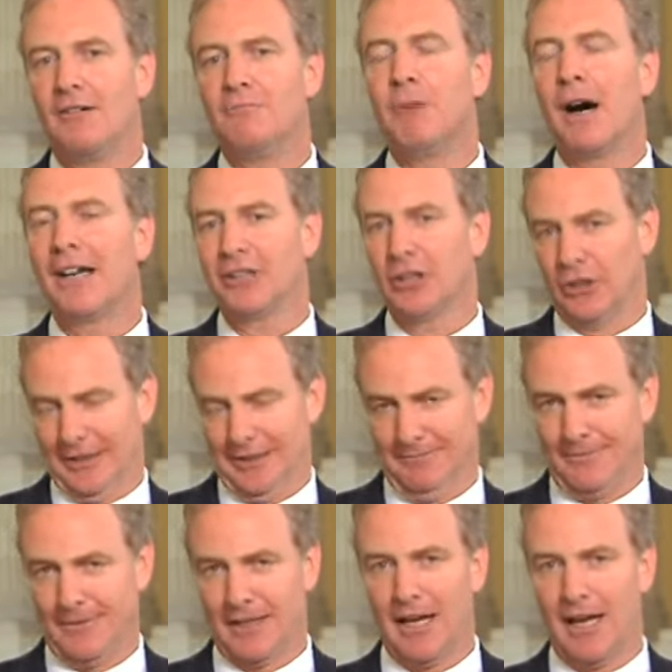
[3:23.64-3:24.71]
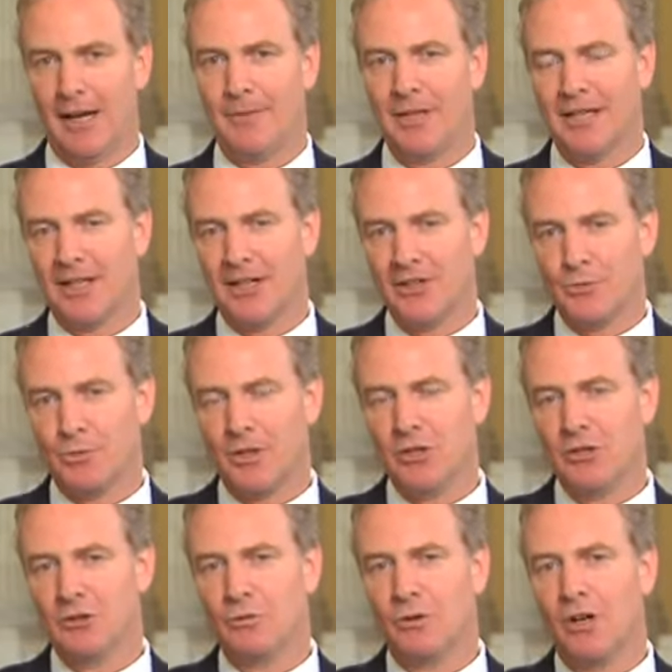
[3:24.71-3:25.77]
bundling. Because when
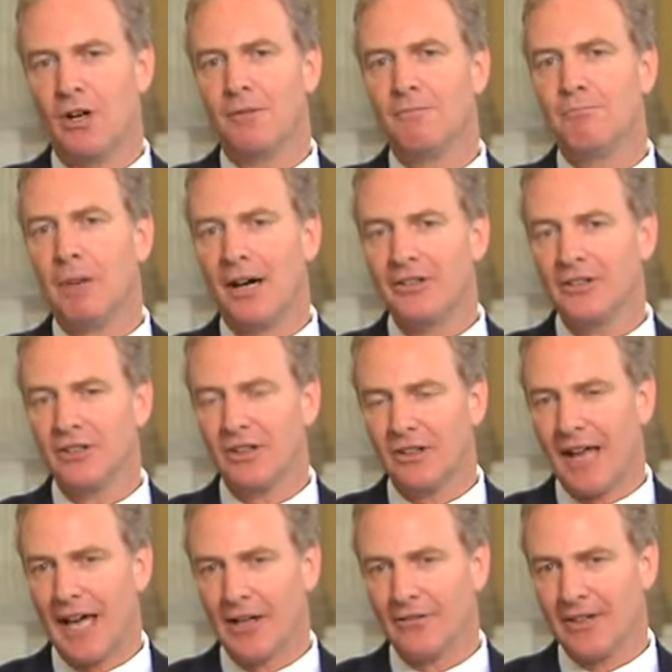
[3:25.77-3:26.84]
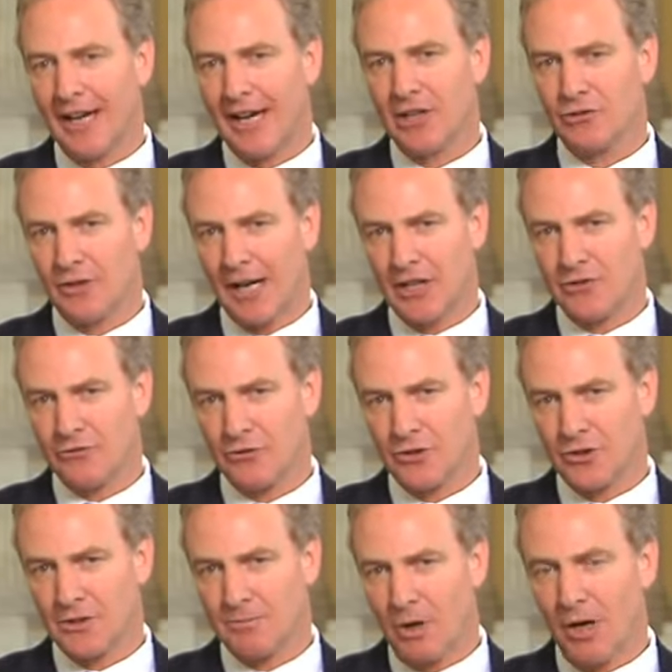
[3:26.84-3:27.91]
you bundle a lot of contracts for
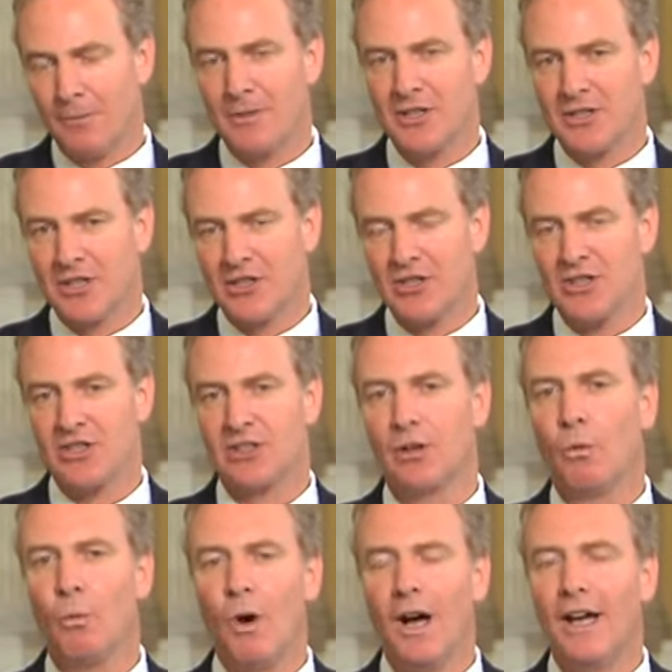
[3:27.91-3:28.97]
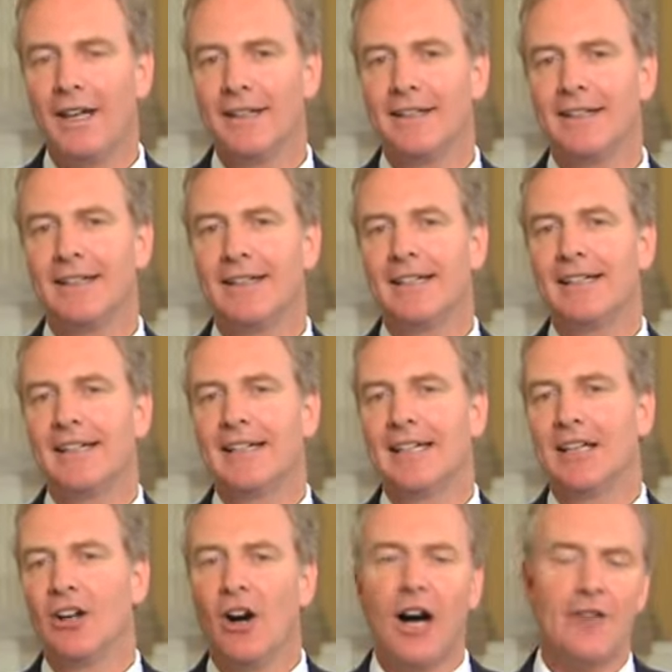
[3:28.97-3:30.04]
small businesses into one,
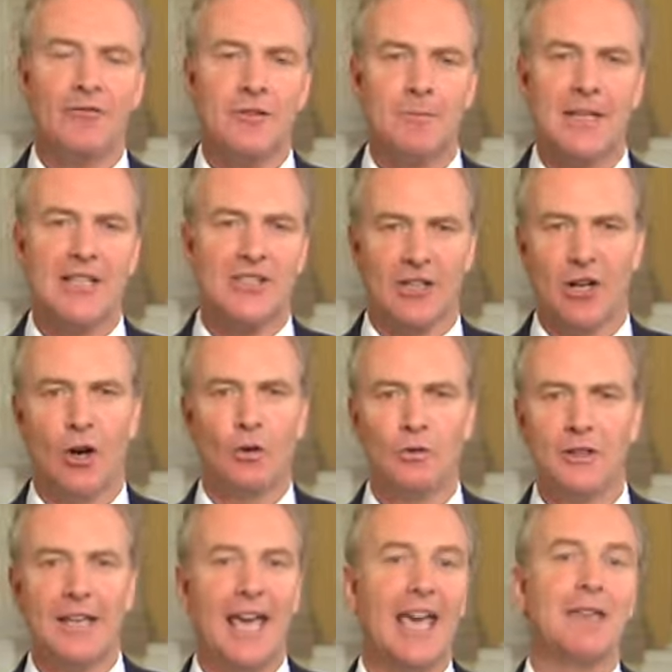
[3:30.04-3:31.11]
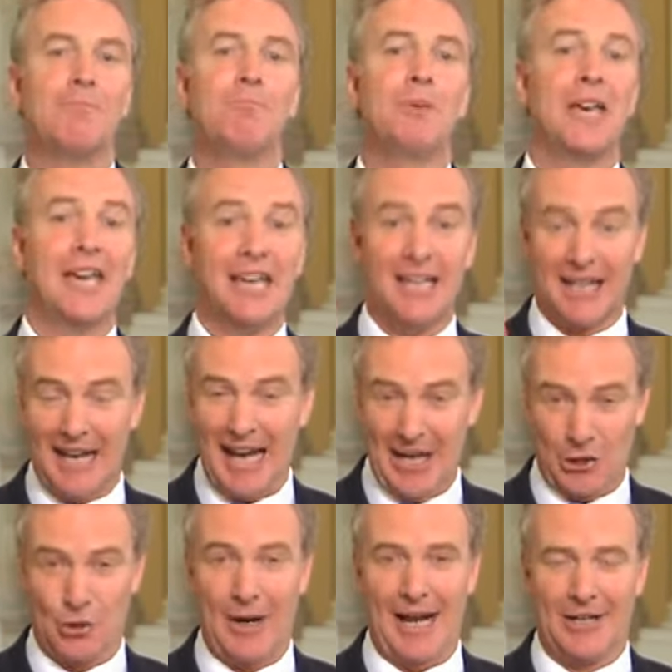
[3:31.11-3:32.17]
it often means that only a big
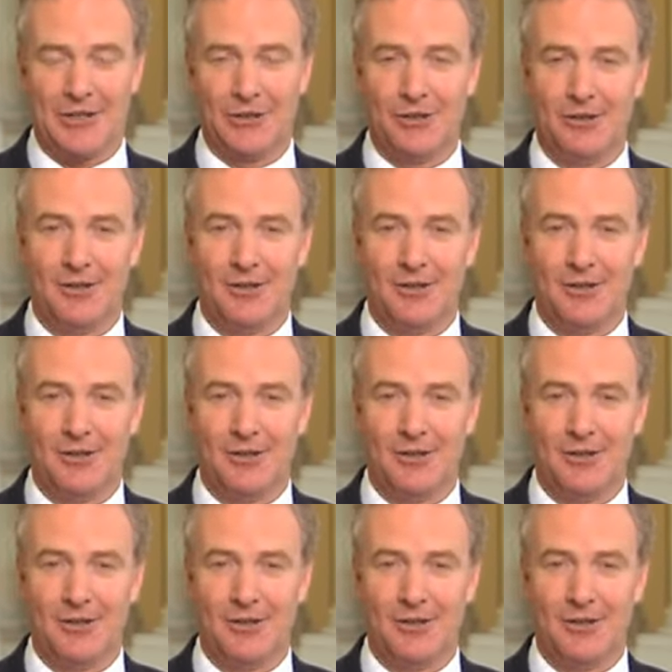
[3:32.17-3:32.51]
contractor